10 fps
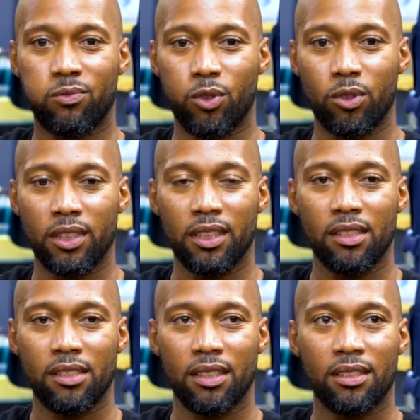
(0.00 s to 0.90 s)
4
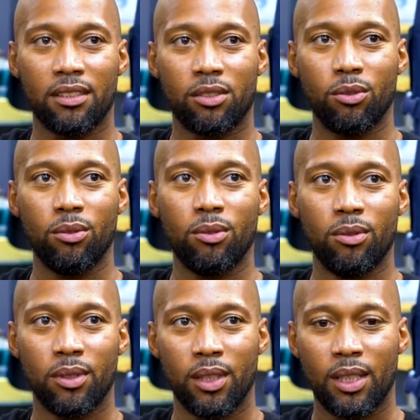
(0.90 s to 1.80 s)
years in the
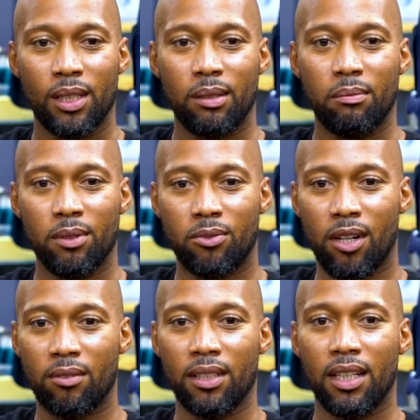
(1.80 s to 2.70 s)
school before
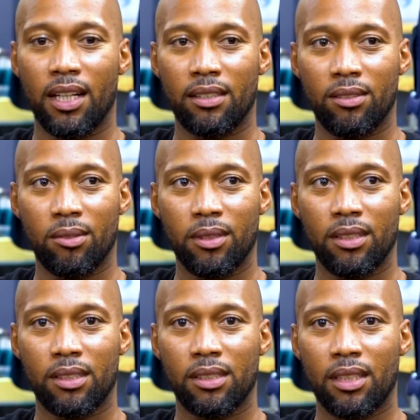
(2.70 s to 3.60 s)
I realized, you know what,
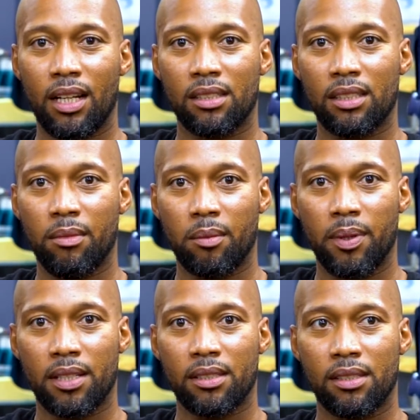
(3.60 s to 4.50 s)
this is honestly my
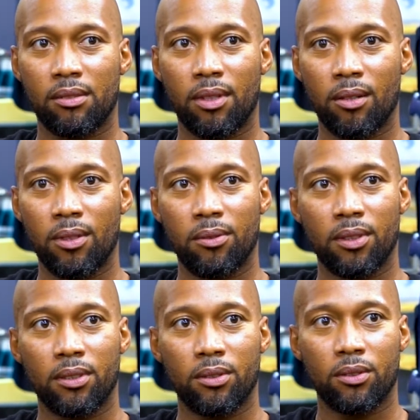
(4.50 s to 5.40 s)
passion, this is what I really
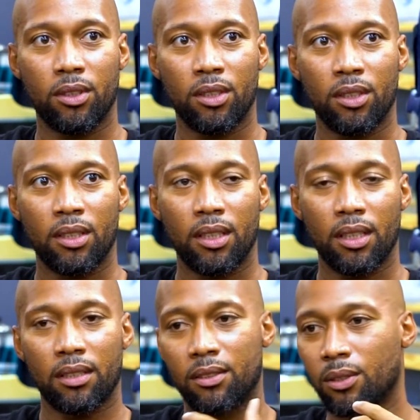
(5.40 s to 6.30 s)
want to do.
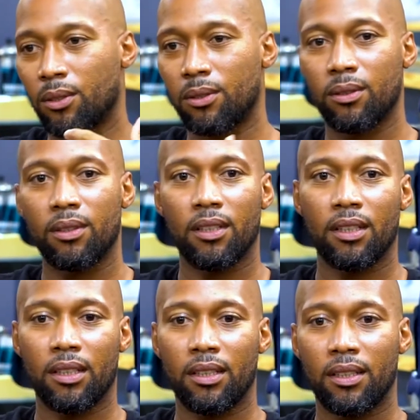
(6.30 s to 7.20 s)
And so
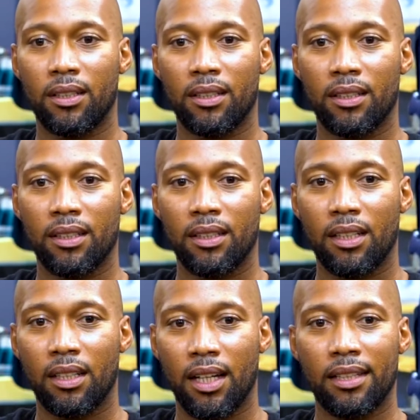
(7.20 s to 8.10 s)

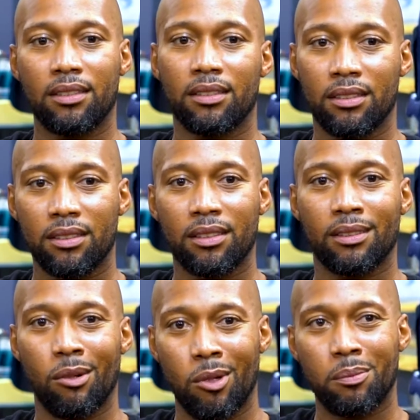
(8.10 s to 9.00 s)
I had to
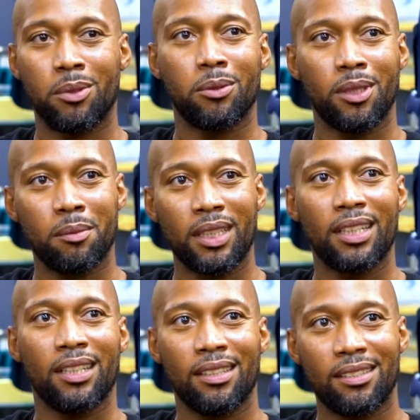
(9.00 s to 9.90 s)
go up to him
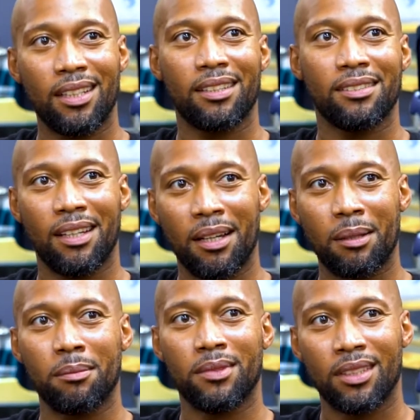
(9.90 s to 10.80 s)
again the second time